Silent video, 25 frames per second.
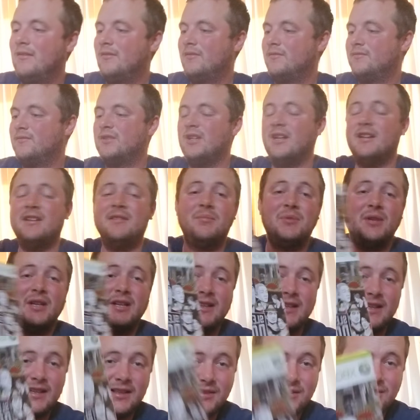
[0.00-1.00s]
tried to play it
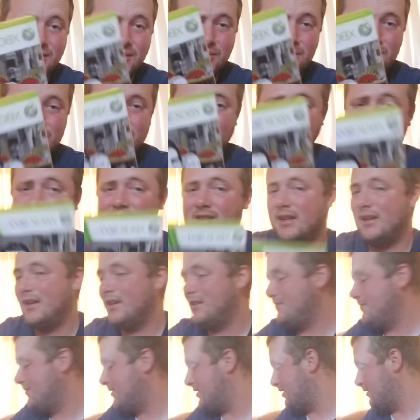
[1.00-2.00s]
like 2-3
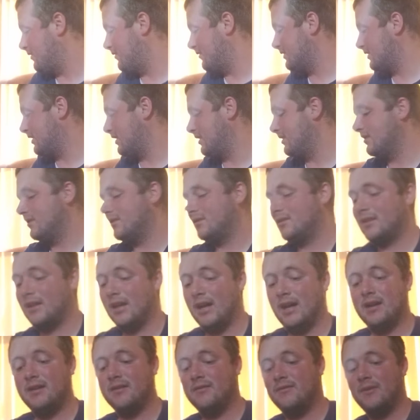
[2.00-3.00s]
times, and I always get
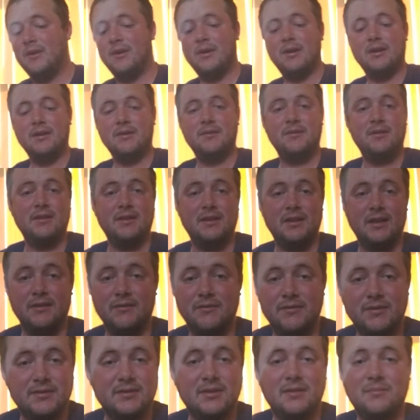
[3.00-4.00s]
kind of far into it, and then
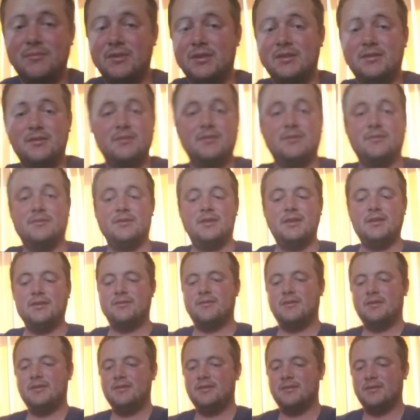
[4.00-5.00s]
for some reason lose
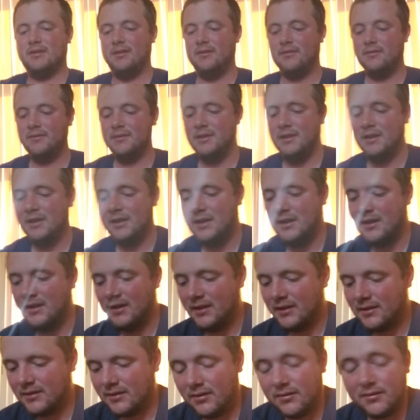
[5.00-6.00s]
interest. So,
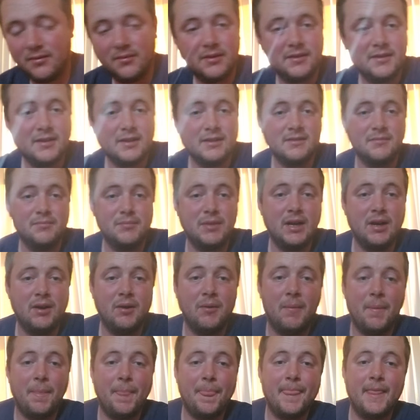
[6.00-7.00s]
don't know what that's
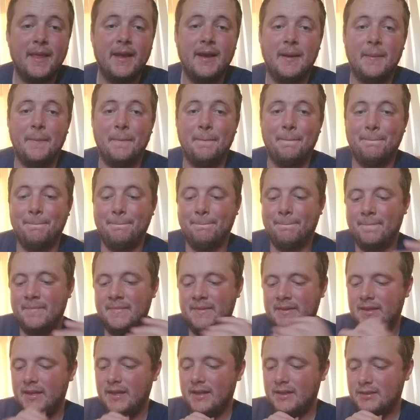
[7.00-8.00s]
about.
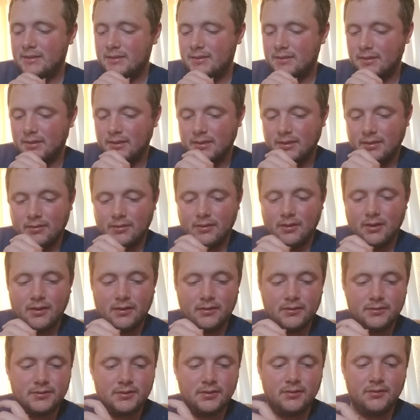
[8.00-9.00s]
Next lot
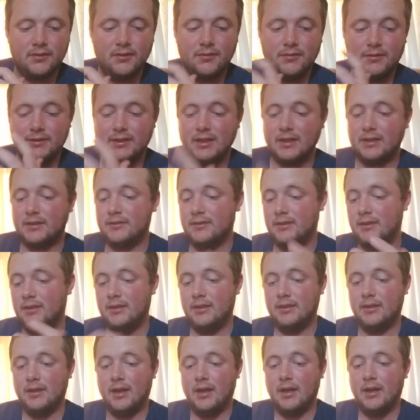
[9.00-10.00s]
I'll show you is
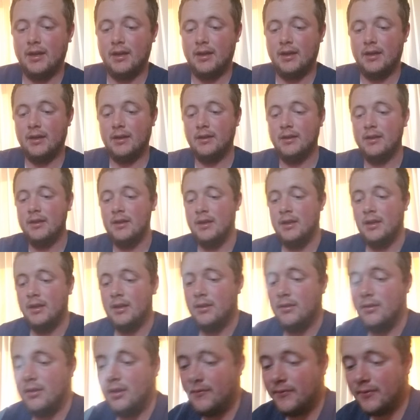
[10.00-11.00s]
actually a
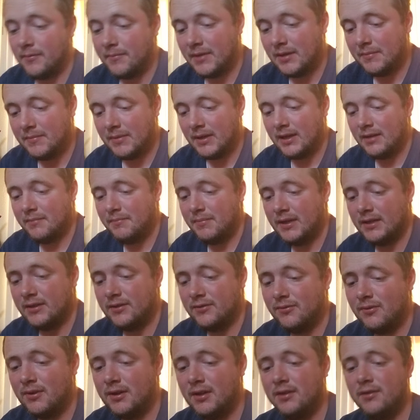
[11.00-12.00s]
lot from eBay. Paid
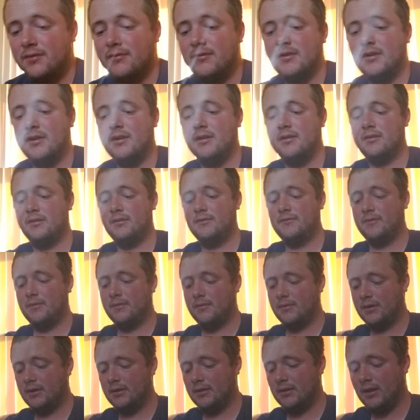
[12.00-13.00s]
$22
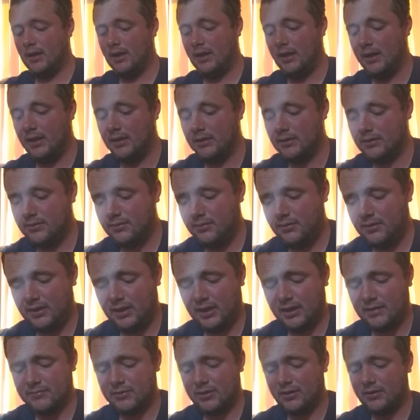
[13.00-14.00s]
for it, and 2 of the
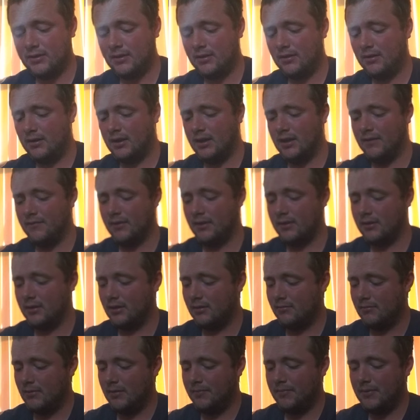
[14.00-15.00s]
games are dirty. I haven't cleaned
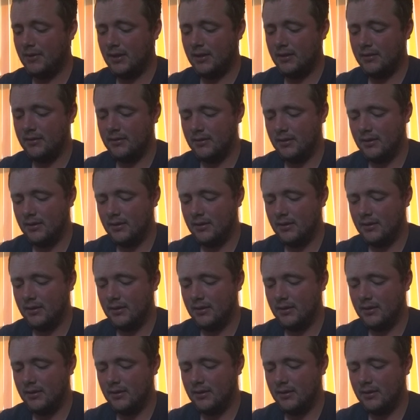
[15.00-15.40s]
them up yet,